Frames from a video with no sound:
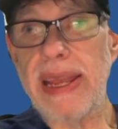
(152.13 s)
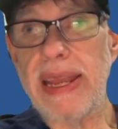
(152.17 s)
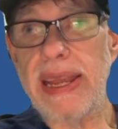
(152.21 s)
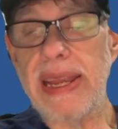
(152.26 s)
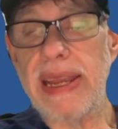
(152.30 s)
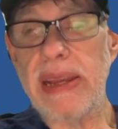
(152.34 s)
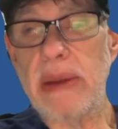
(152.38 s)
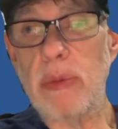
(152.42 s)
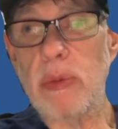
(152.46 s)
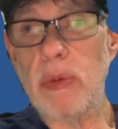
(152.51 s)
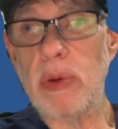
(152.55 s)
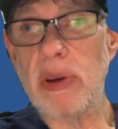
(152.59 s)

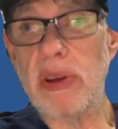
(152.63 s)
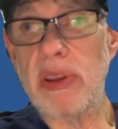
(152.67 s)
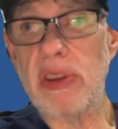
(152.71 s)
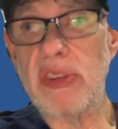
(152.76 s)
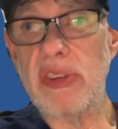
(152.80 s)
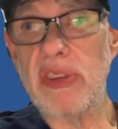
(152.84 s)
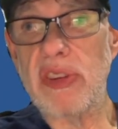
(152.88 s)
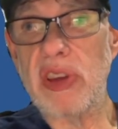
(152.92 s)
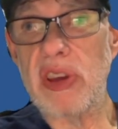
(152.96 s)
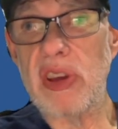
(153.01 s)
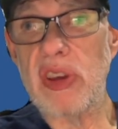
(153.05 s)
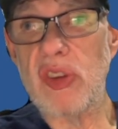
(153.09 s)
It
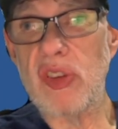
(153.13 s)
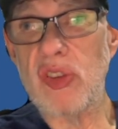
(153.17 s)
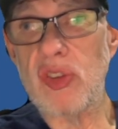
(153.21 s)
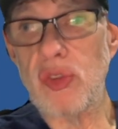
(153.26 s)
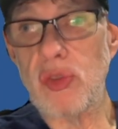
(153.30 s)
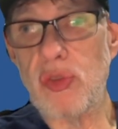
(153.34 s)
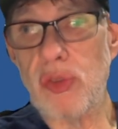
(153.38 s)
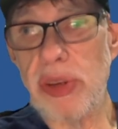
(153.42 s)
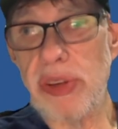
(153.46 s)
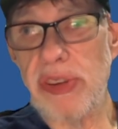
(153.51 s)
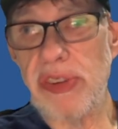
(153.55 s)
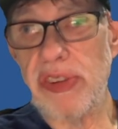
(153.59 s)
was
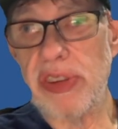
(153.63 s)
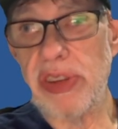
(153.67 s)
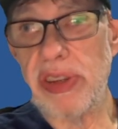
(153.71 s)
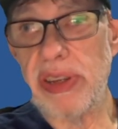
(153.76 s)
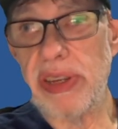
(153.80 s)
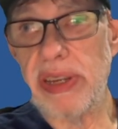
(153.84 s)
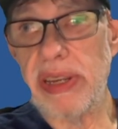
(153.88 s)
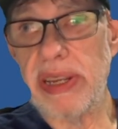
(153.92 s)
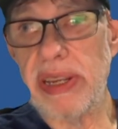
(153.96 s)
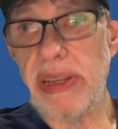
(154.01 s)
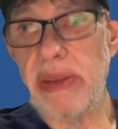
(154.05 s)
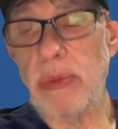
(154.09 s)
astringent,
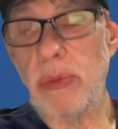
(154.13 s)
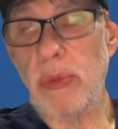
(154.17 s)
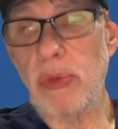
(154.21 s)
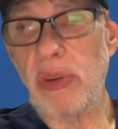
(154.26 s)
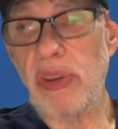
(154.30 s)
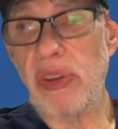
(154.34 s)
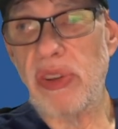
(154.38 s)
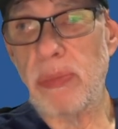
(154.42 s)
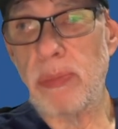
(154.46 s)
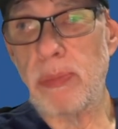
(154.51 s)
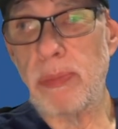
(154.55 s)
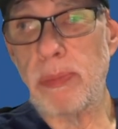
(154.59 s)
it
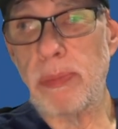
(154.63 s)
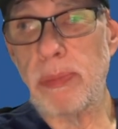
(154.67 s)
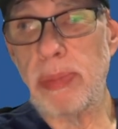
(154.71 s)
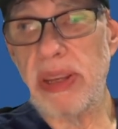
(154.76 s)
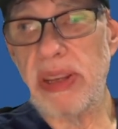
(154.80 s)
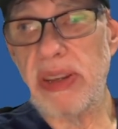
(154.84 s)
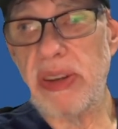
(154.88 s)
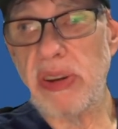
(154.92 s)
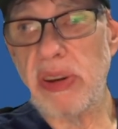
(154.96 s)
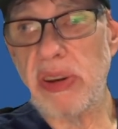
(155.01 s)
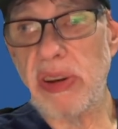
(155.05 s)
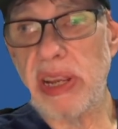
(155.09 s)
was
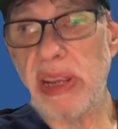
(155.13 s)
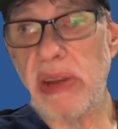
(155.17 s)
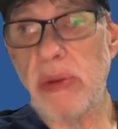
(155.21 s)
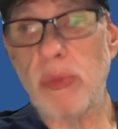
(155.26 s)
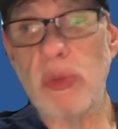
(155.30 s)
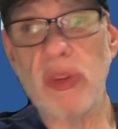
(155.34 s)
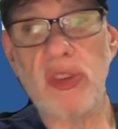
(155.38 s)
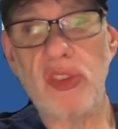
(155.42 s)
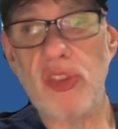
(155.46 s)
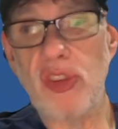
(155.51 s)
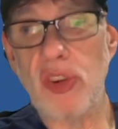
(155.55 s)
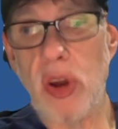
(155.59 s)
bitter, it
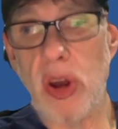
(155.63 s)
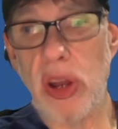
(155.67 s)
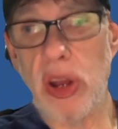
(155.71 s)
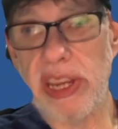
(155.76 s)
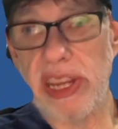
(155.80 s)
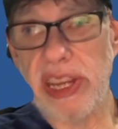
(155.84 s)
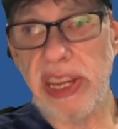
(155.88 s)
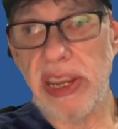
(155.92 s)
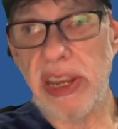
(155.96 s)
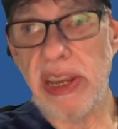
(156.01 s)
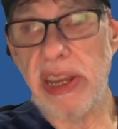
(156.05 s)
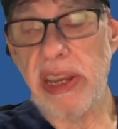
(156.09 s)
was
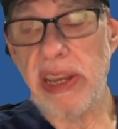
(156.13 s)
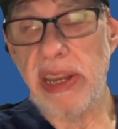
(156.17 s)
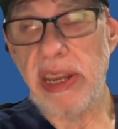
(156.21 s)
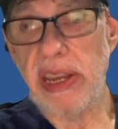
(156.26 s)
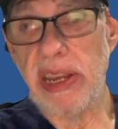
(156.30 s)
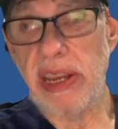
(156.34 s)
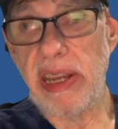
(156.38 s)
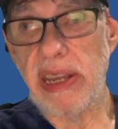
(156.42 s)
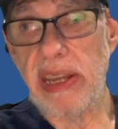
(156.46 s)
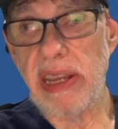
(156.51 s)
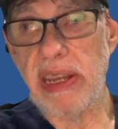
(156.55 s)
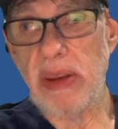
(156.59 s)
chalky.
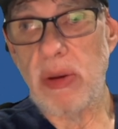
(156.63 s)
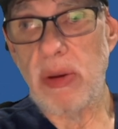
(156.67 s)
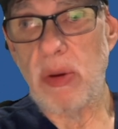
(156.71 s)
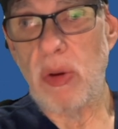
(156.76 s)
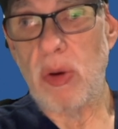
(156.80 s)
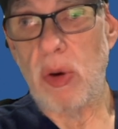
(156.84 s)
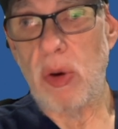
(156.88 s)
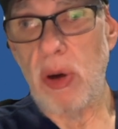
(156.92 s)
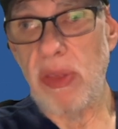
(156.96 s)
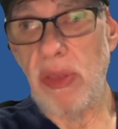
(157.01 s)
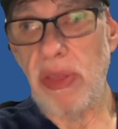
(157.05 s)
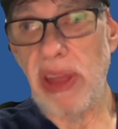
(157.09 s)

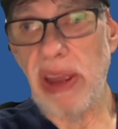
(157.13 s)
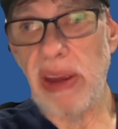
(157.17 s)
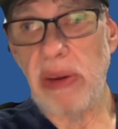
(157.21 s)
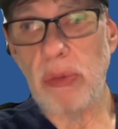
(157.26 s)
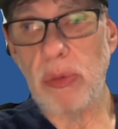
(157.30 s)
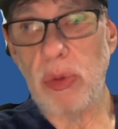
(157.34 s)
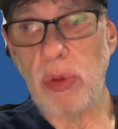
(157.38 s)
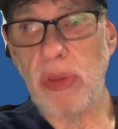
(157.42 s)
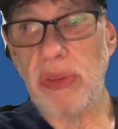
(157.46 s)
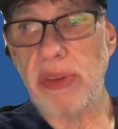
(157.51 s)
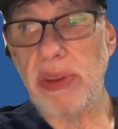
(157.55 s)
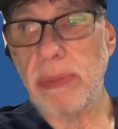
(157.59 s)
All that
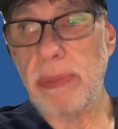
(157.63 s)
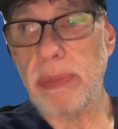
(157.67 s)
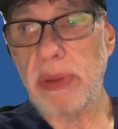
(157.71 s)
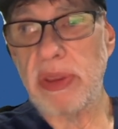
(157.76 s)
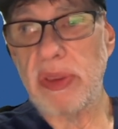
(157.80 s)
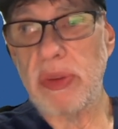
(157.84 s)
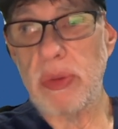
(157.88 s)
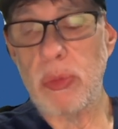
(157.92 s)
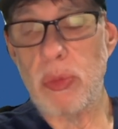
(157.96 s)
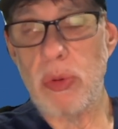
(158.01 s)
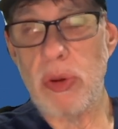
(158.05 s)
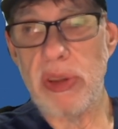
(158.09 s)
rolled up
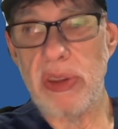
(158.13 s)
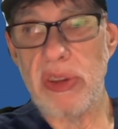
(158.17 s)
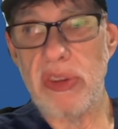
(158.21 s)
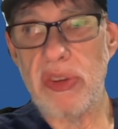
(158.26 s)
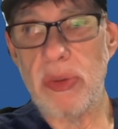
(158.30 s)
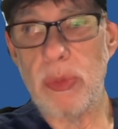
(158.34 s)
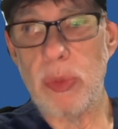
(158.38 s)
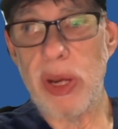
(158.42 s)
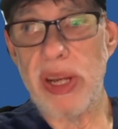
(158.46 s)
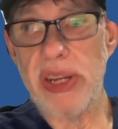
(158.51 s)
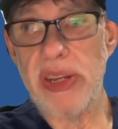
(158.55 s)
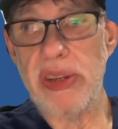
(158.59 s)
into one,
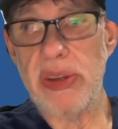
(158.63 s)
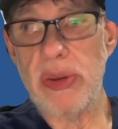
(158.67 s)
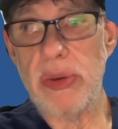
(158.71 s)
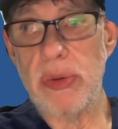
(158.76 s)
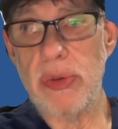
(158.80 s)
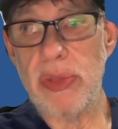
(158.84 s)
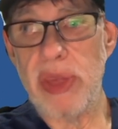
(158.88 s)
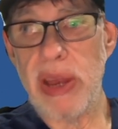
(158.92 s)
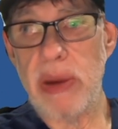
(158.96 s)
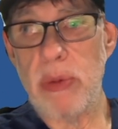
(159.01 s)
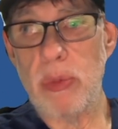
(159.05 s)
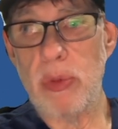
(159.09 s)
so I knew
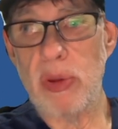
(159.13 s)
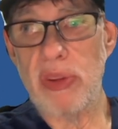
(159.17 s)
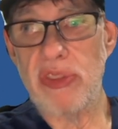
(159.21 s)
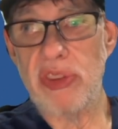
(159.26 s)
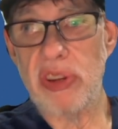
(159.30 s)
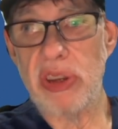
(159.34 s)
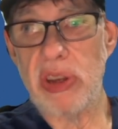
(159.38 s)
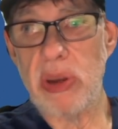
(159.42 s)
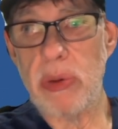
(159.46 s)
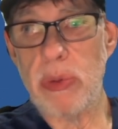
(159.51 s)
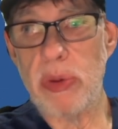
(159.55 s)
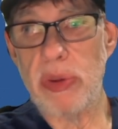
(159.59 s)
that
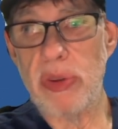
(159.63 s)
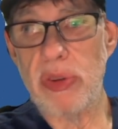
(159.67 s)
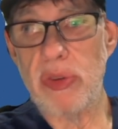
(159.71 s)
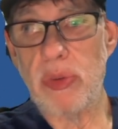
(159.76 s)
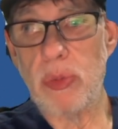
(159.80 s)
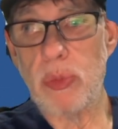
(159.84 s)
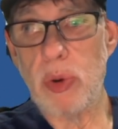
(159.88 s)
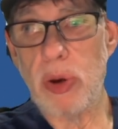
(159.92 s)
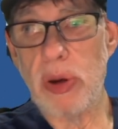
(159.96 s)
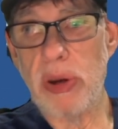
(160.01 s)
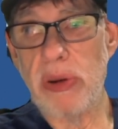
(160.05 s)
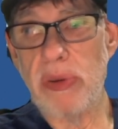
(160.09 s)
wasn't going to
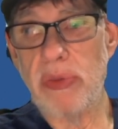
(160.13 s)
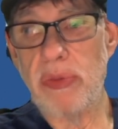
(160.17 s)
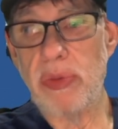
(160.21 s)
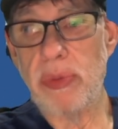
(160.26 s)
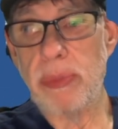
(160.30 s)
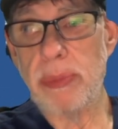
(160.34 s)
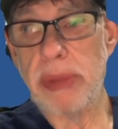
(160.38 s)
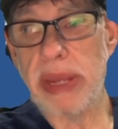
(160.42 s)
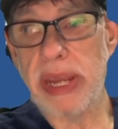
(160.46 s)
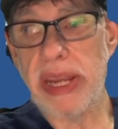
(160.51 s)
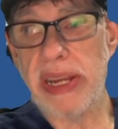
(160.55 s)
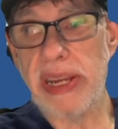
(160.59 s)
work for
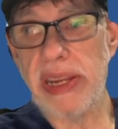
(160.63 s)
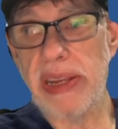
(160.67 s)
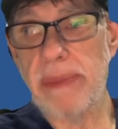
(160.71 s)
me.